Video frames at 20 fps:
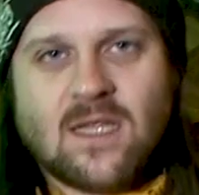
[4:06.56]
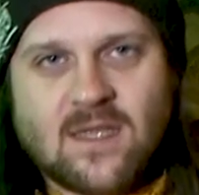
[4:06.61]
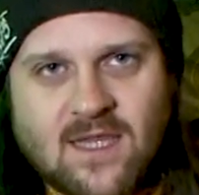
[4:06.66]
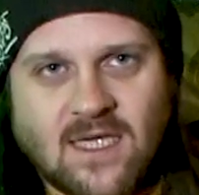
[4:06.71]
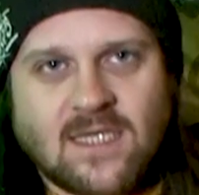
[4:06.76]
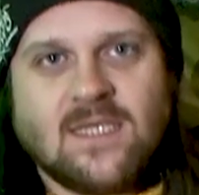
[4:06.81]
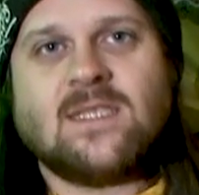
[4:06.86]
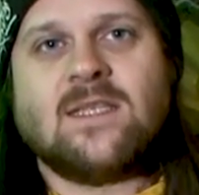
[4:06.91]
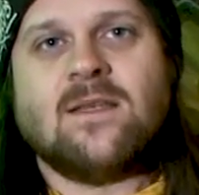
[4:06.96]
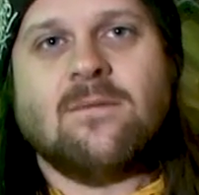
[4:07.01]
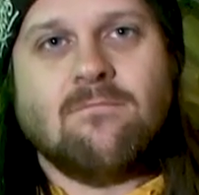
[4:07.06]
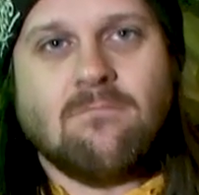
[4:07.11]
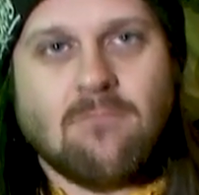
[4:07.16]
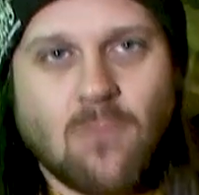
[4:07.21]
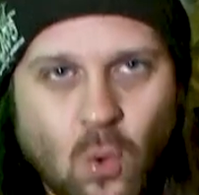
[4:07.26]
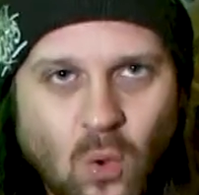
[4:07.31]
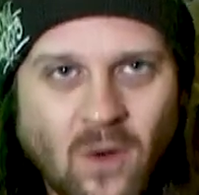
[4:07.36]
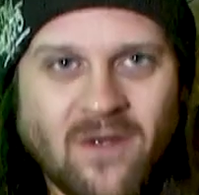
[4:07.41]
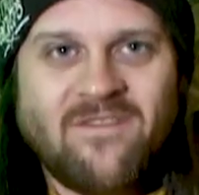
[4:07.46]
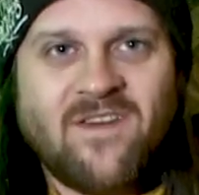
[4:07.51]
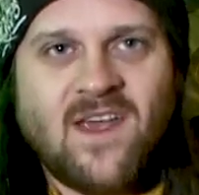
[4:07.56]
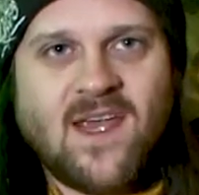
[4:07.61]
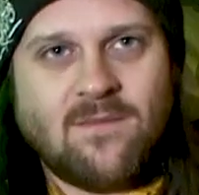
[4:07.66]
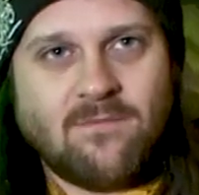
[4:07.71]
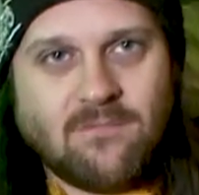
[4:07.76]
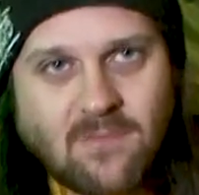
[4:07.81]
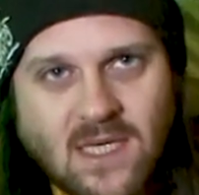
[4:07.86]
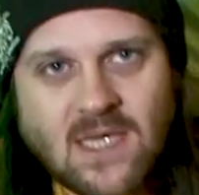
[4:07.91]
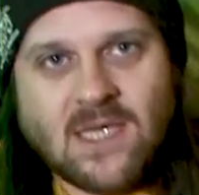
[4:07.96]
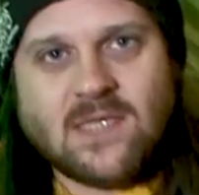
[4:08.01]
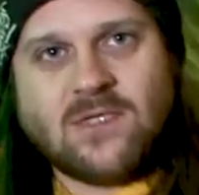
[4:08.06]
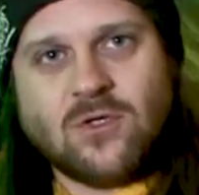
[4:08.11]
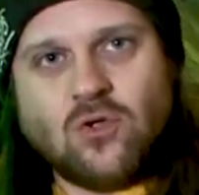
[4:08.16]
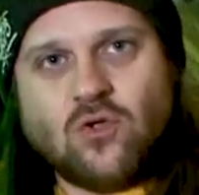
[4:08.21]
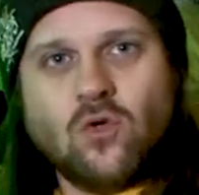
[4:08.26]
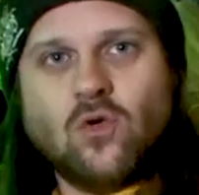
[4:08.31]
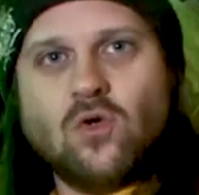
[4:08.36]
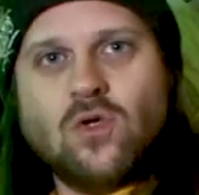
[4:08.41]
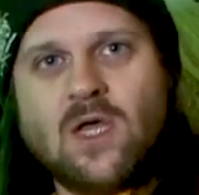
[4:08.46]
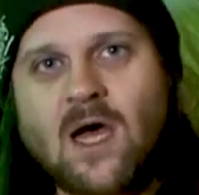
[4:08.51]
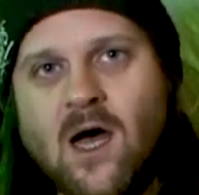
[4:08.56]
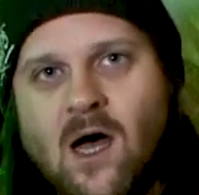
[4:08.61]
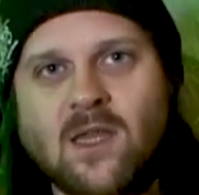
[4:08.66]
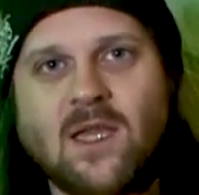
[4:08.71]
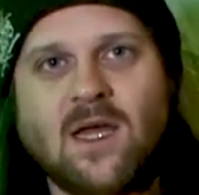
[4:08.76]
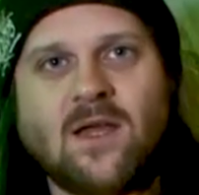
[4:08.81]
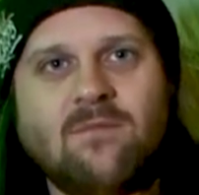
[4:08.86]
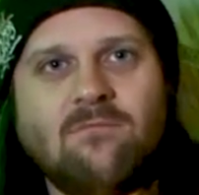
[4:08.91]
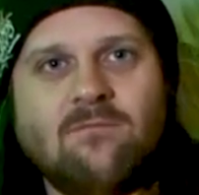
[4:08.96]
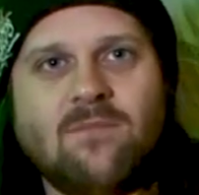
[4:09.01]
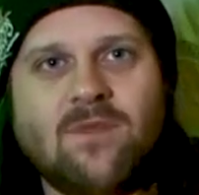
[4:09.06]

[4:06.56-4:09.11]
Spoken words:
are the things that motivate me to do the other